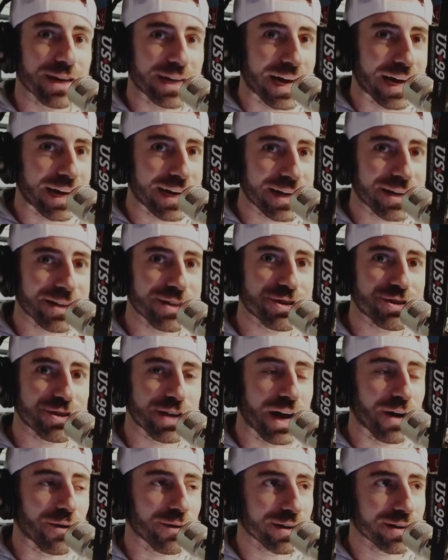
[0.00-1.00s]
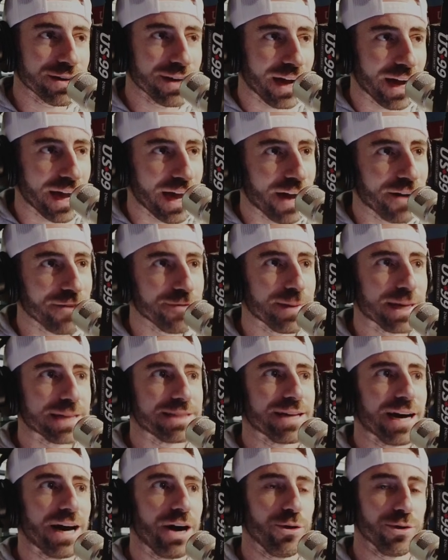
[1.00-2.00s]
So I got out of the shower. I have my
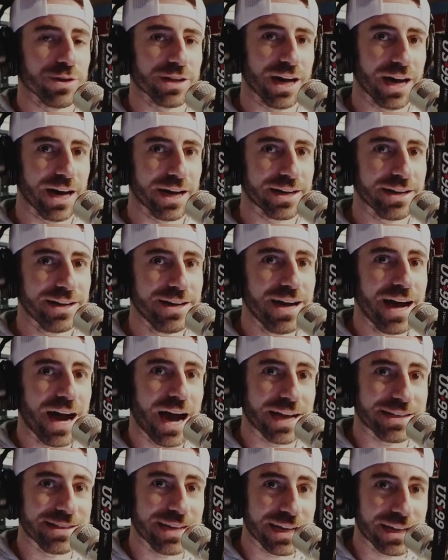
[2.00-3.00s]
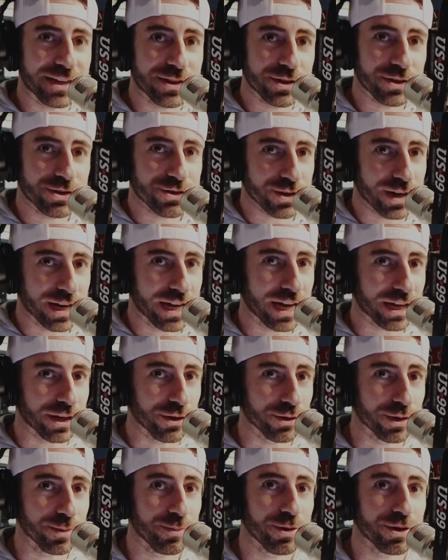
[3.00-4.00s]
towel on. I take the tray. I
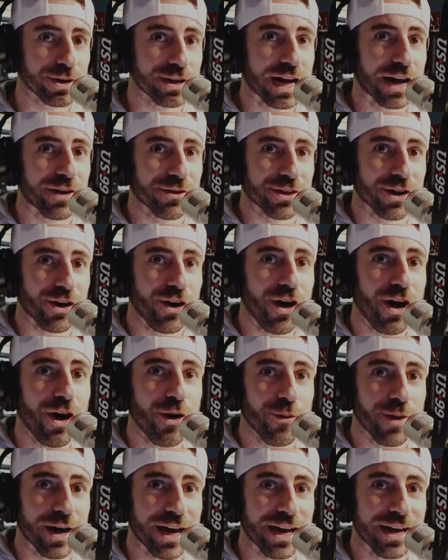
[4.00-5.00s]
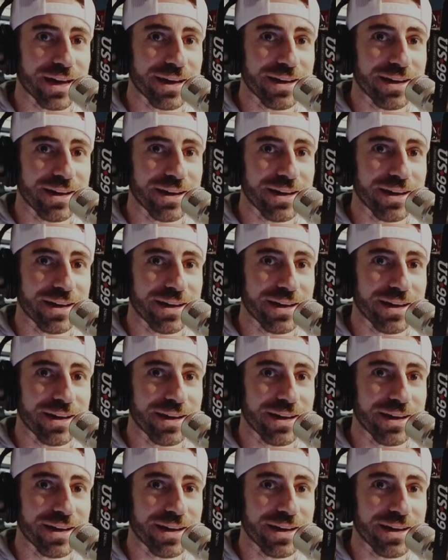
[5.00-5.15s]
go to put it out in the hallway.